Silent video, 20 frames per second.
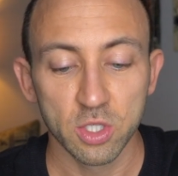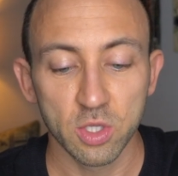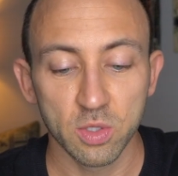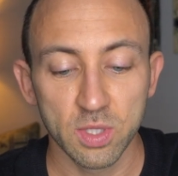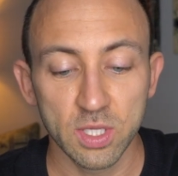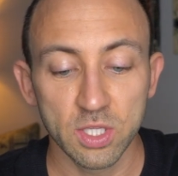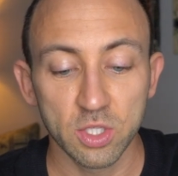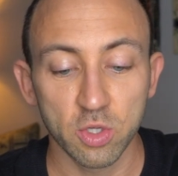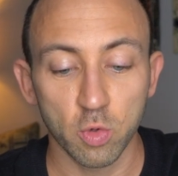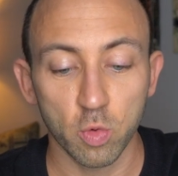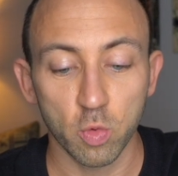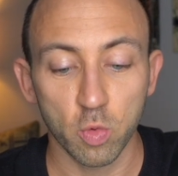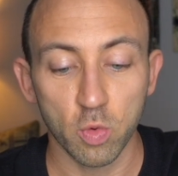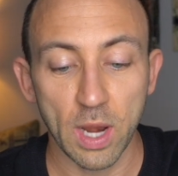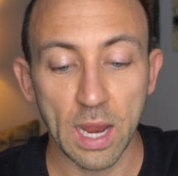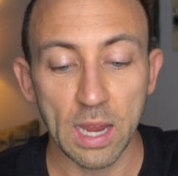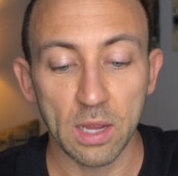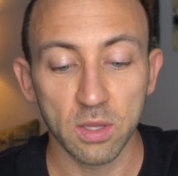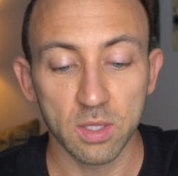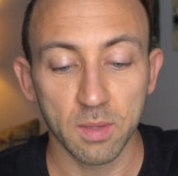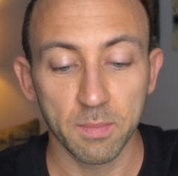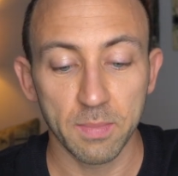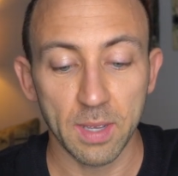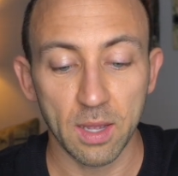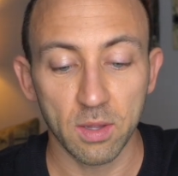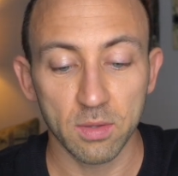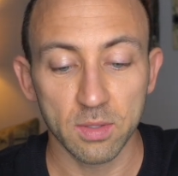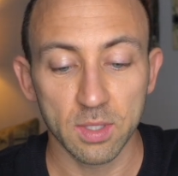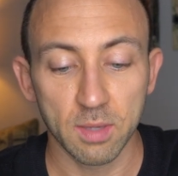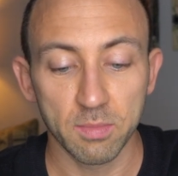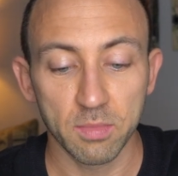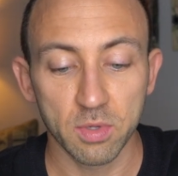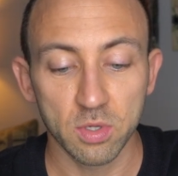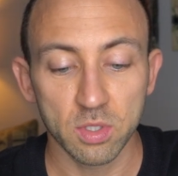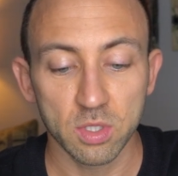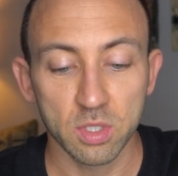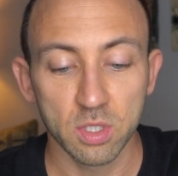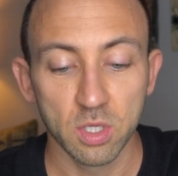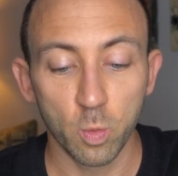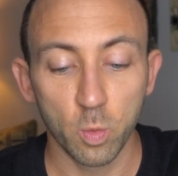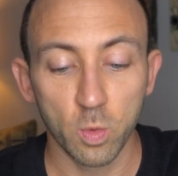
So these are roundabout numbers.